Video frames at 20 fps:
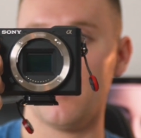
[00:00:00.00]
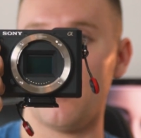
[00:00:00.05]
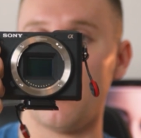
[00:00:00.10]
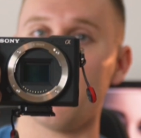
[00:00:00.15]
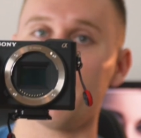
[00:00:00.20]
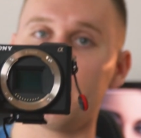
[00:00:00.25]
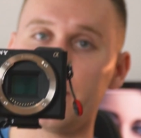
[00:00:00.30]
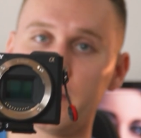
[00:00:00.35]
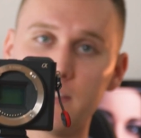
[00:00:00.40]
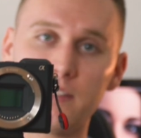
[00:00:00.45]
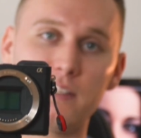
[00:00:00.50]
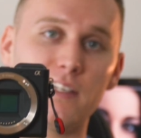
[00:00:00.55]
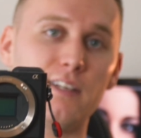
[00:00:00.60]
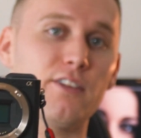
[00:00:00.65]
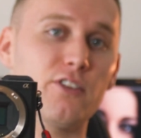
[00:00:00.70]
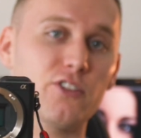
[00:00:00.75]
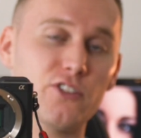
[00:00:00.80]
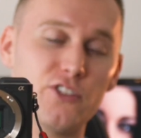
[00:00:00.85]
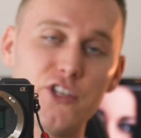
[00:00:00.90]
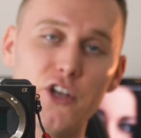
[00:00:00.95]
Obviously,
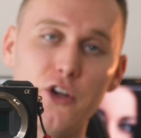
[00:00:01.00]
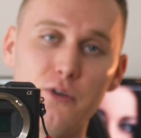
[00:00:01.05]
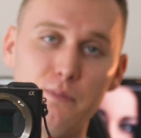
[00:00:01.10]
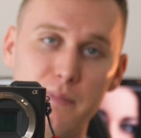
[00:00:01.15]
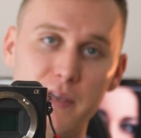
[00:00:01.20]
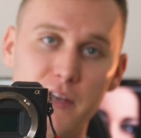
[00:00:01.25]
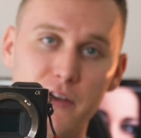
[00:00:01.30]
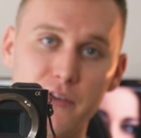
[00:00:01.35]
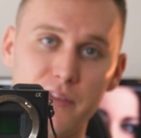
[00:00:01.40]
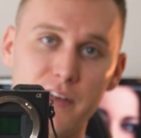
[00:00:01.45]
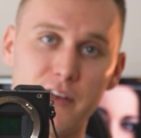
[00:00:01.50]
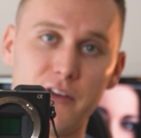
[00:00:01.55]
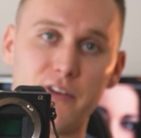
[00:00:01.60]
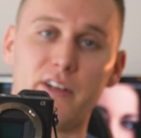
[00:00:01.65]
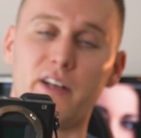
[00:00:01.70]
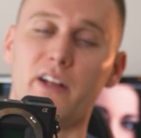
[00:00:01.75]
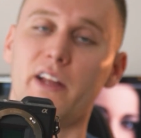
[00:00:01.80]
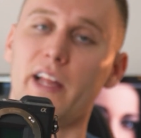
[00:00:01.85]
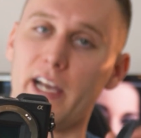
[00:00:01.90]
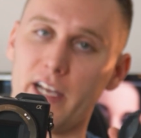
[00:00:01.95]
there's no mirror there
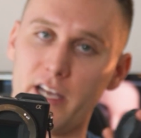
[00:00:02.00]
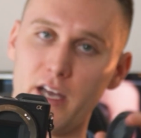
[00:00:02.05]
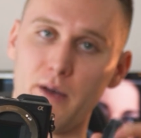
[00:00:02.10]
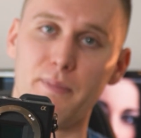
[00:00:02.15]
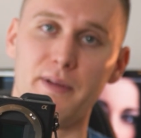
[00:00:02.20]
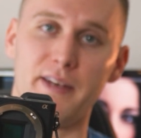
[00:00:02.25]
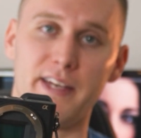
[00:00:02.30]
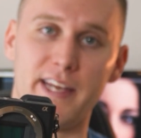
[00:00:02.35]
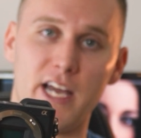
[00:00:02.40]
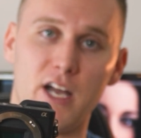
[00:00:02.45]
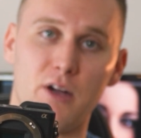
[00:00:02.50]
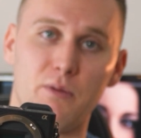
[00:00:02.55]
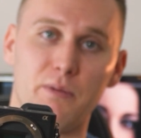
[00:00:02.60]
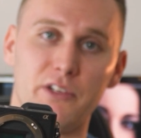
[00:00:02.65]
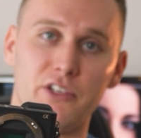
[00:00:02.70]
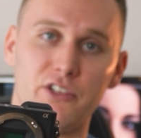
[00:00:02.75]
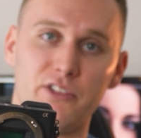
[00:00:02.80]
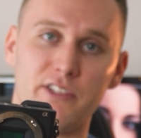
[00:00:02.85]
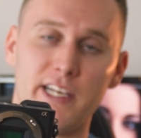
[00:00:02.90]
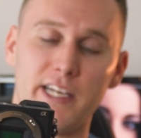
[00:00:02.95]
to clack up and down
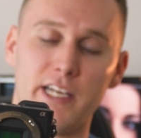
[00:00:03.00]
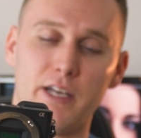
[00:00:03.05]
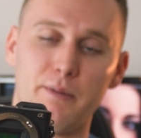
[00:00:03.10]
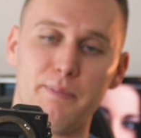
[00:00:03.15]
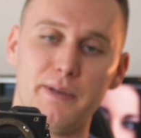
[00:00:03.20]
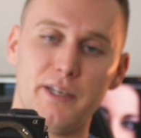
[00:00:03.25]
when you take a